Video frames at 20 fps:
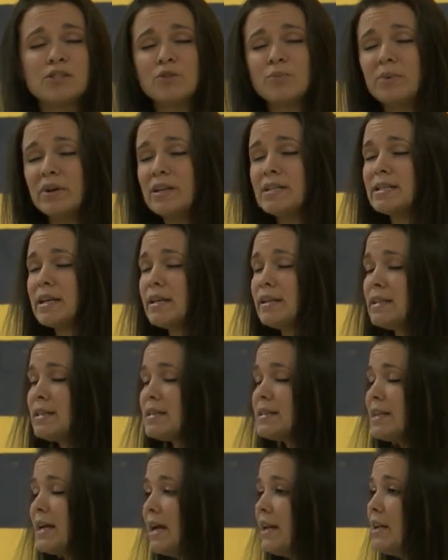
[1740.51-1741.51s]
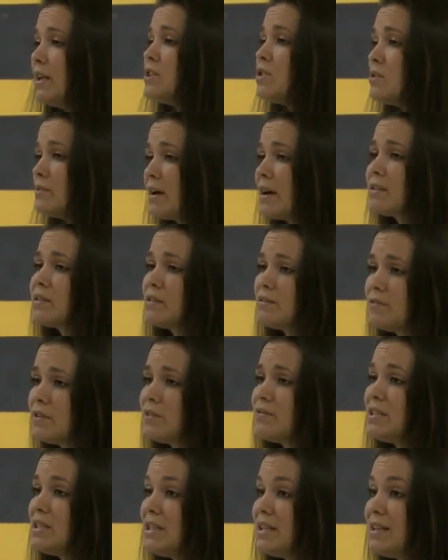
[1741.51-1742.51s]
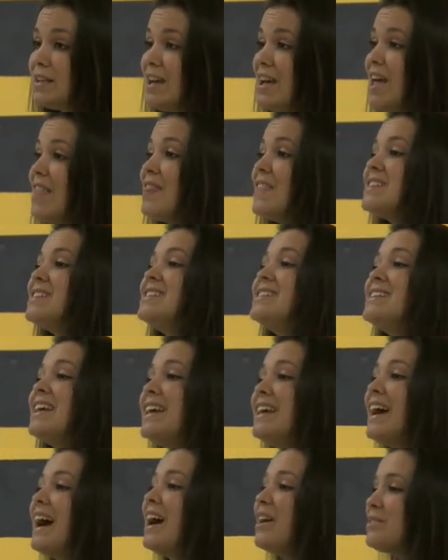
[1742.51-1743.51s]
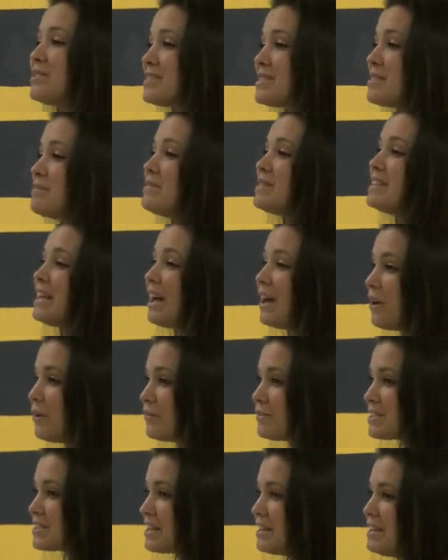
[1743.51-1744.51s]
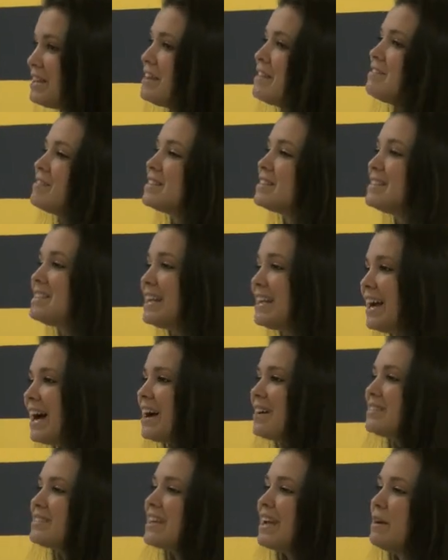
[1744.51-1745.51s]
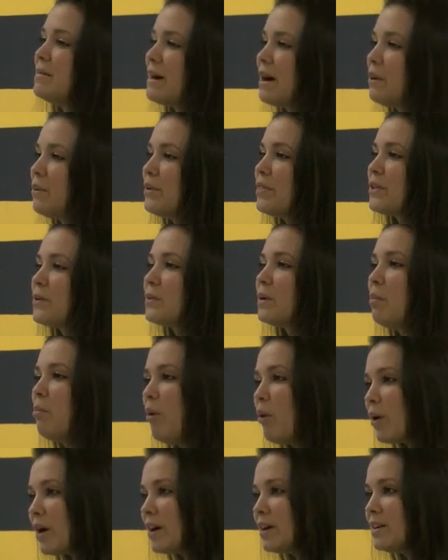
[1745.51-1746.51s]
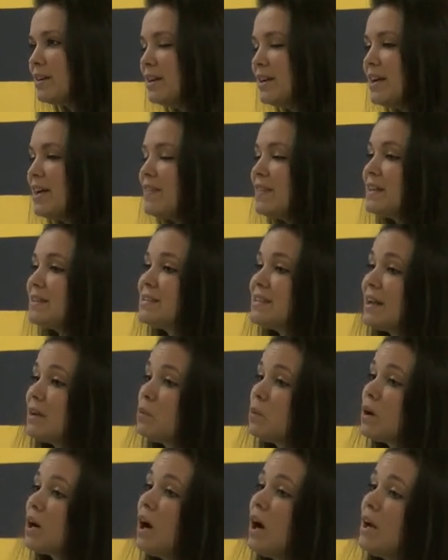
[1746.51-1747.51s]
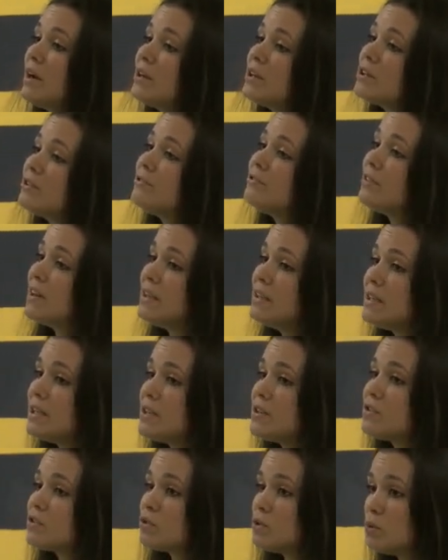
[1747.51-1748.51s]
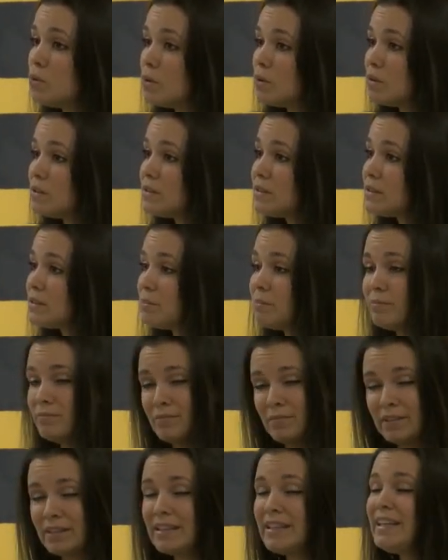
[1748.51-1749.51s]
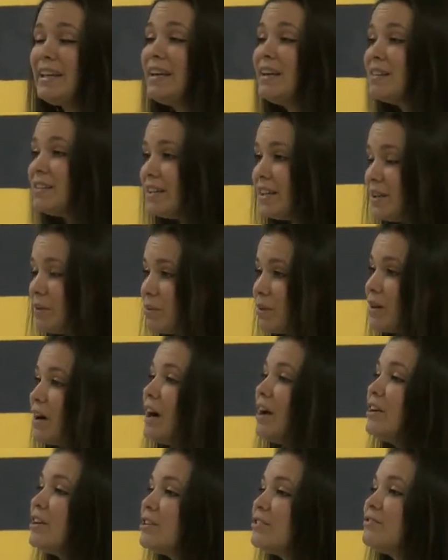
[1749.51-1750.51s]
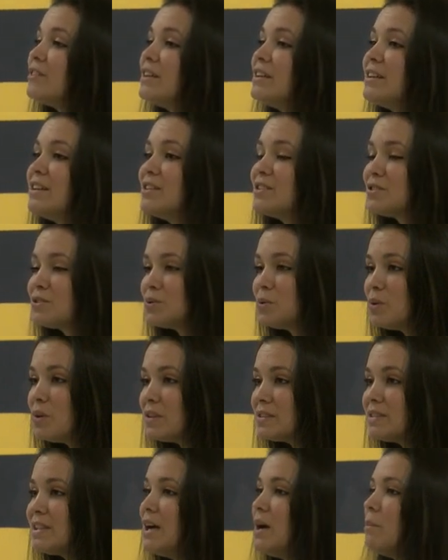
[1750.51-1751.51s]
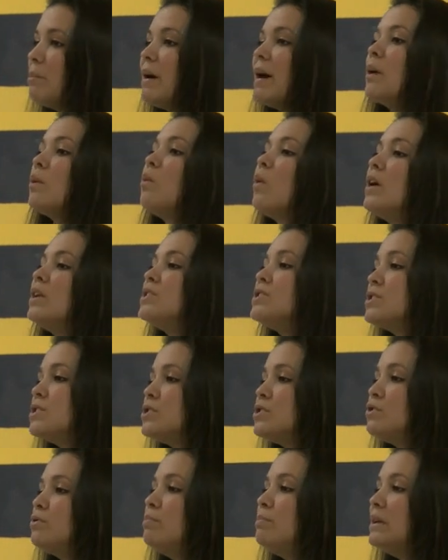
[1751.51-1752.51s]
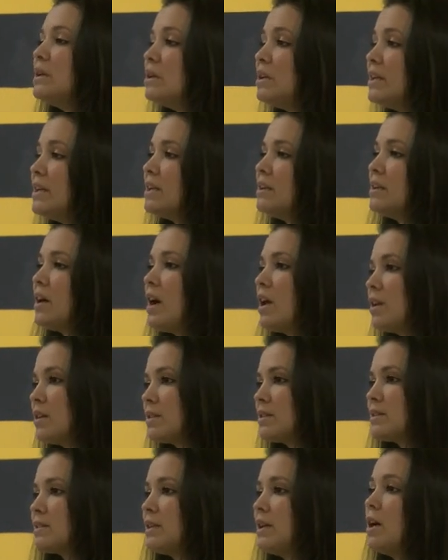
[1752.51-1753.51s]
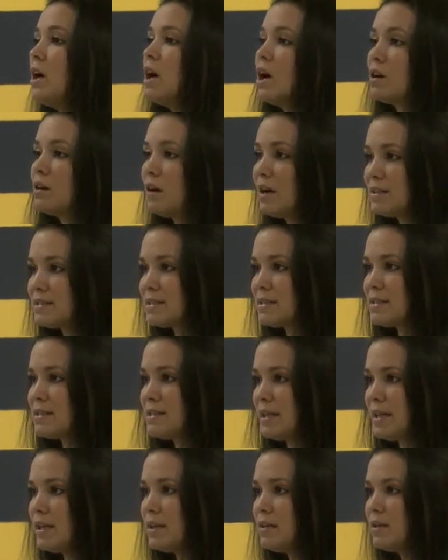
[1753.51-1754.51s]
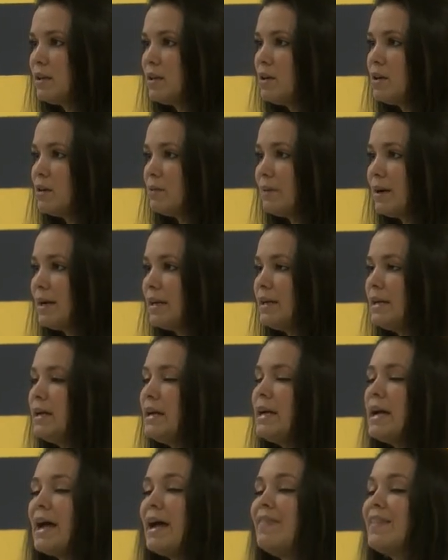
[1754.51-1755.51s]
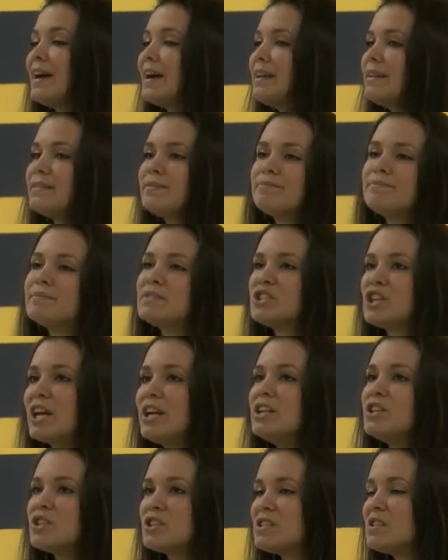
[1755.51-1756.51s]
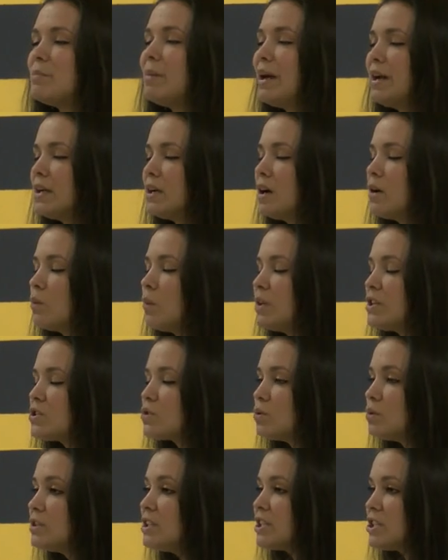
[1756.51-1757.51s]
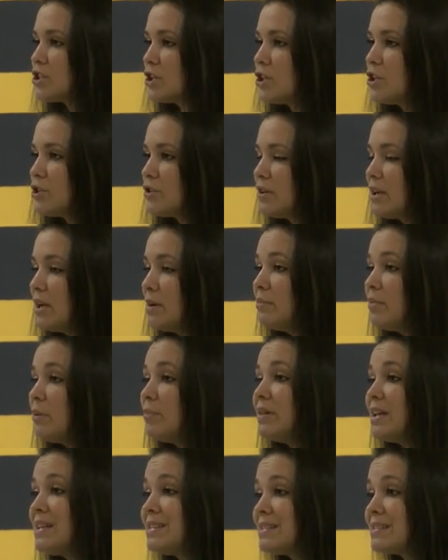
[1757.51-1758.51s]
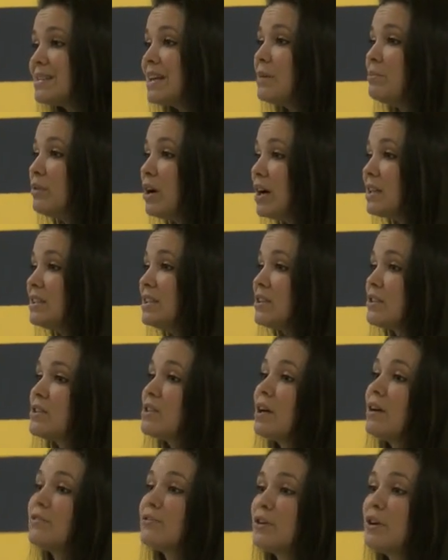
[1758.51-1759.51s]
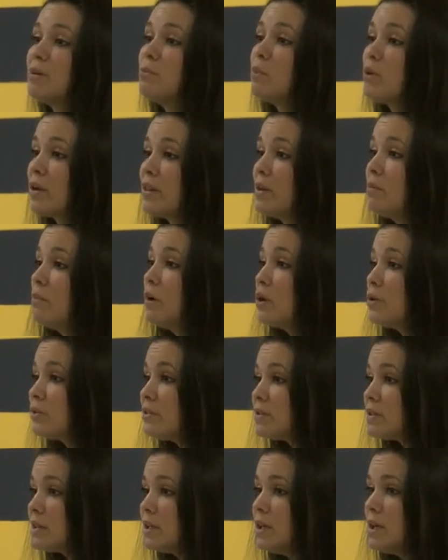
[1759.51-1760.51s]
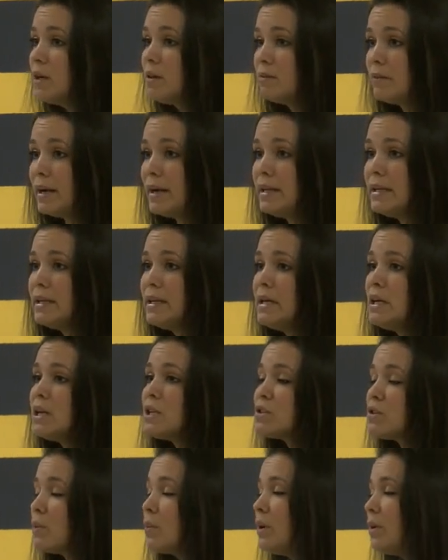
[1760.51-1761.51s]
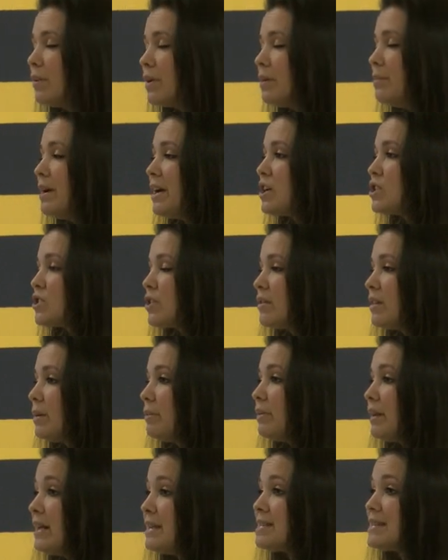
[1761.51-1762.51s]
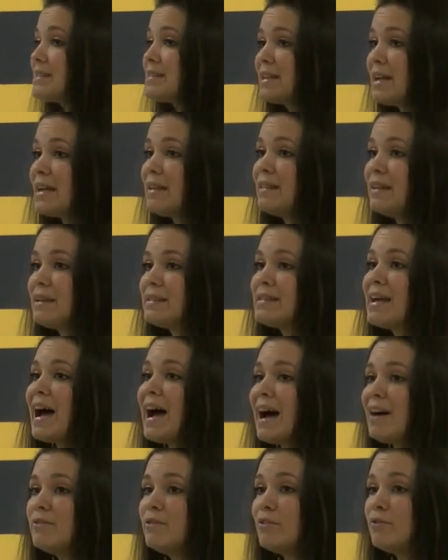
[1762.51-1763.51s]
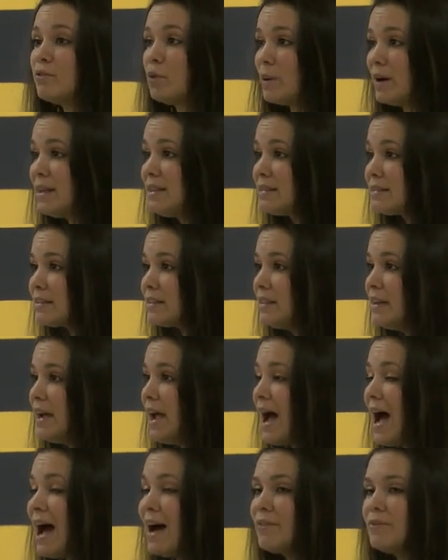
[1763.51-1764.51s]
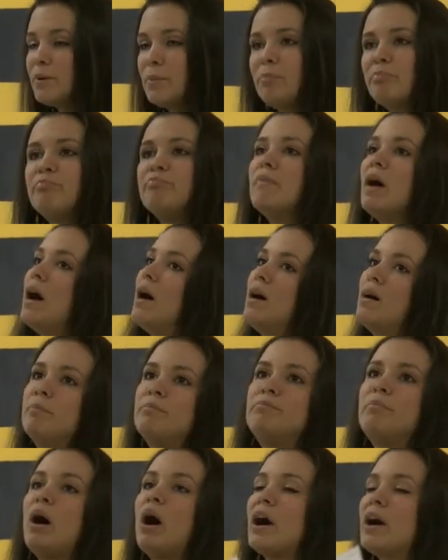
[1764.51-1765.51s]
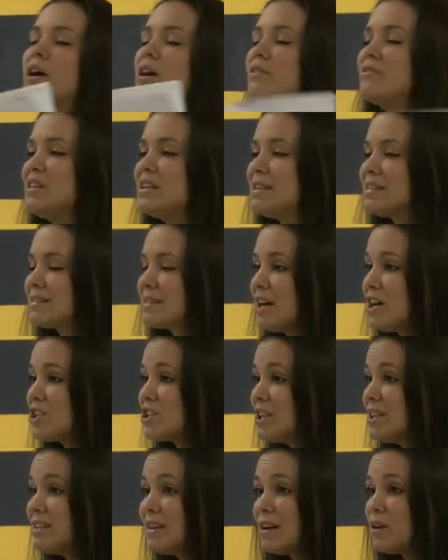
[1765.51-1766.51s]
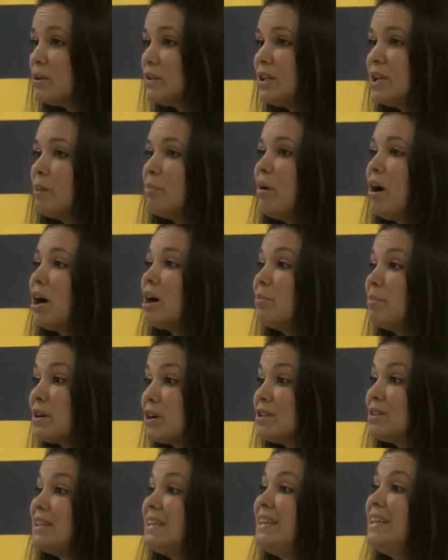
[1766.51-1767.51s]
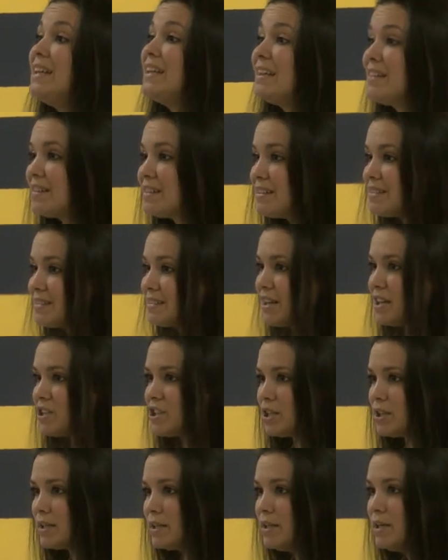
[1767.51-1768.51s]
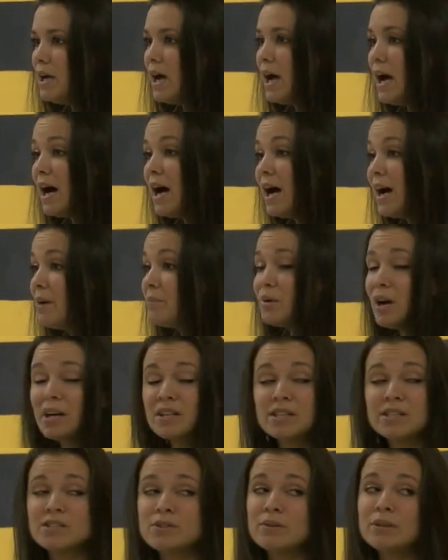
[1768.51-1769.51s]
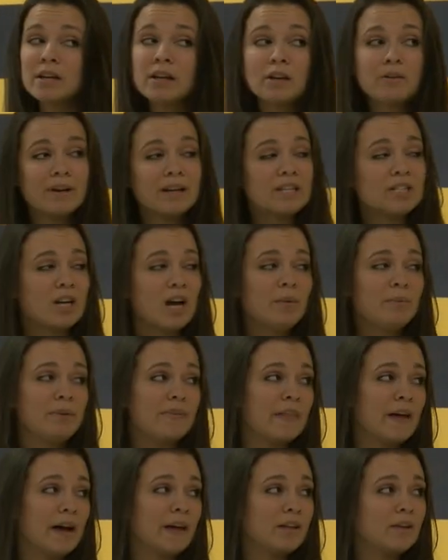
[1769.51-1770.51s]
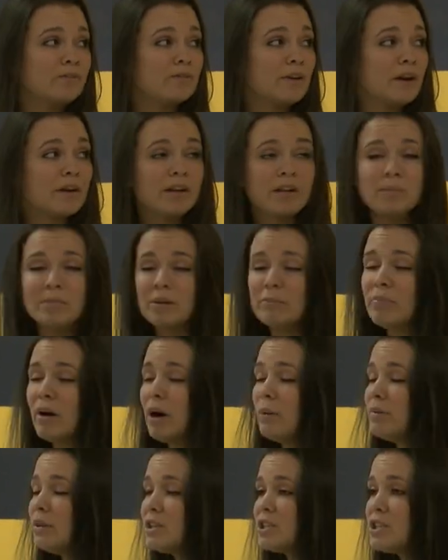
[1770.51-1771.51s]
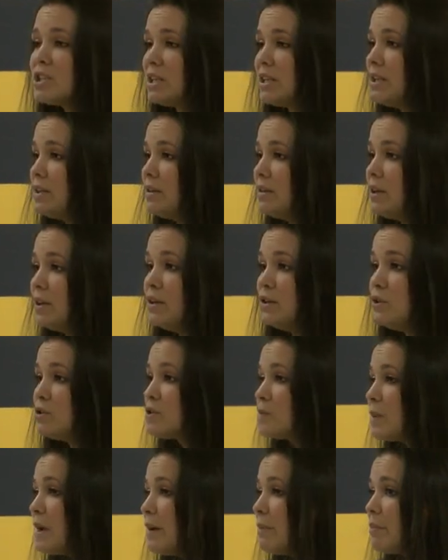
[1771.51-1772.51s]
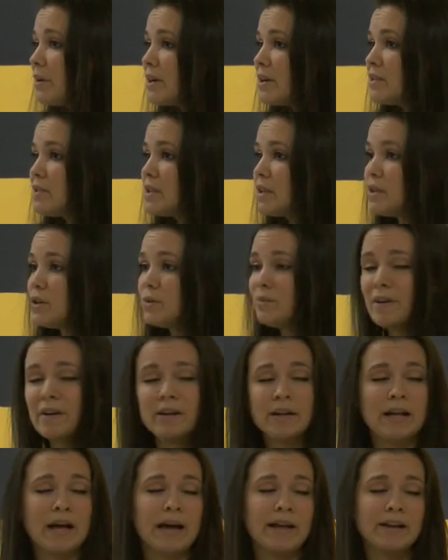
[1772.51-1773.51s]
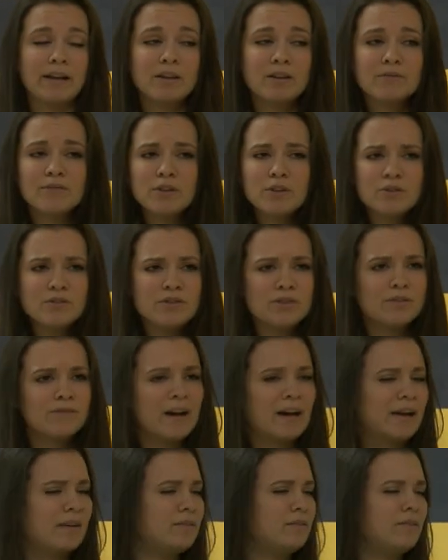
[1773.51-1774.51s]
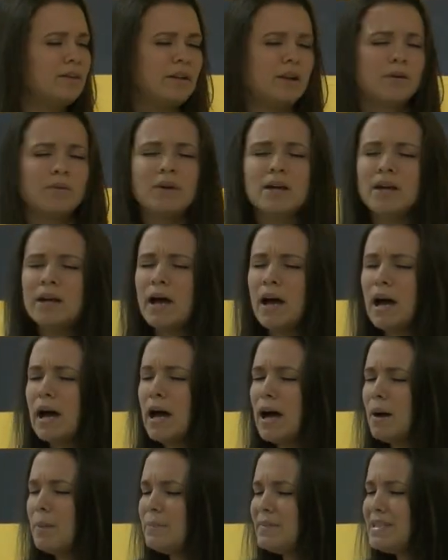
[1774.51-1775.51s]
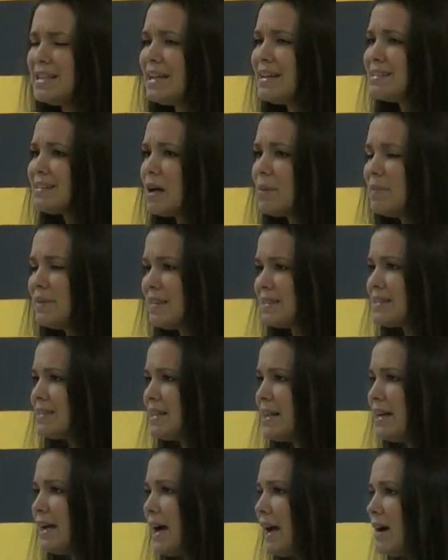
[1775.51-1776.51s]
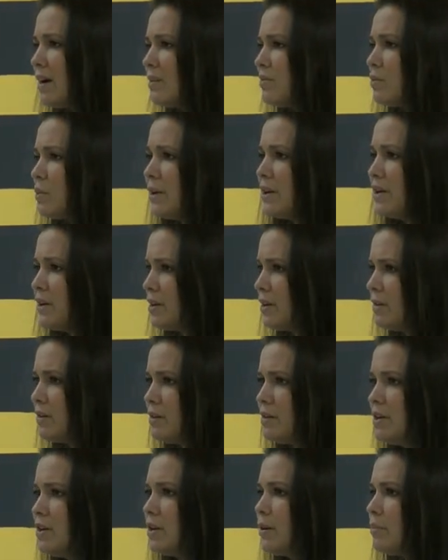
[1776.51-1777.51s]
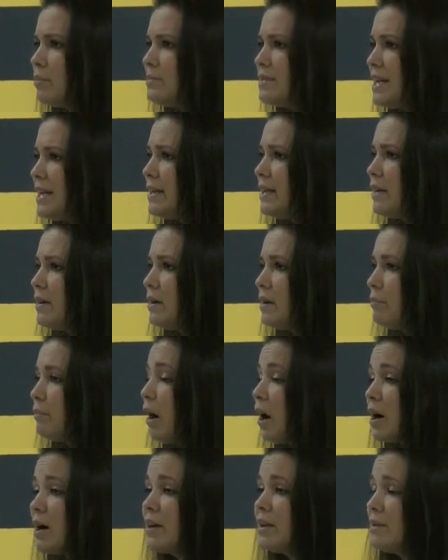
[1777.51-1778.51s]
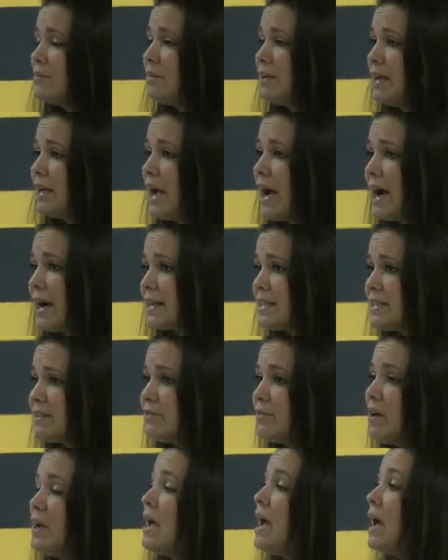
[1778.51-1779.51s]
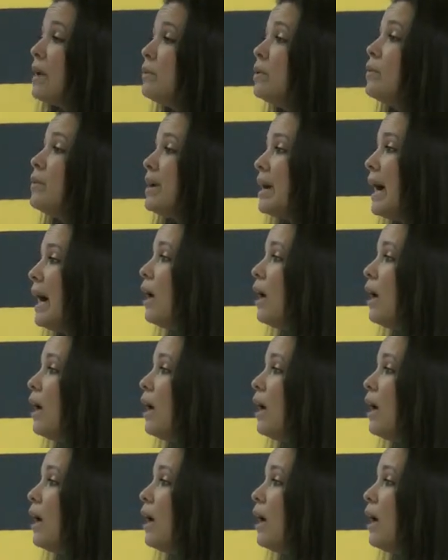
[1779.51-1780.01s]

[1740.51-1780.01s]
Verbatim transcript: superintendent said, in 2015, the State House themselves, the State House came out with a report that said we're underfunding schools, legally, we're underfunding schools by one to two billion dollars across the state, right? And that changes depending on what school district you're in, but places like Brockton are suffering more than most right? So we want to make sure that places like this have a voice, have a, a part of the discussion, not only a part, but are leading the discussion. Uh, and Brockton's doing a great job with that. You've already been published in newspapers, you've already had interviews, you've had, you know, um, days up at the State House where you're, you know, taking part and being active, and we want to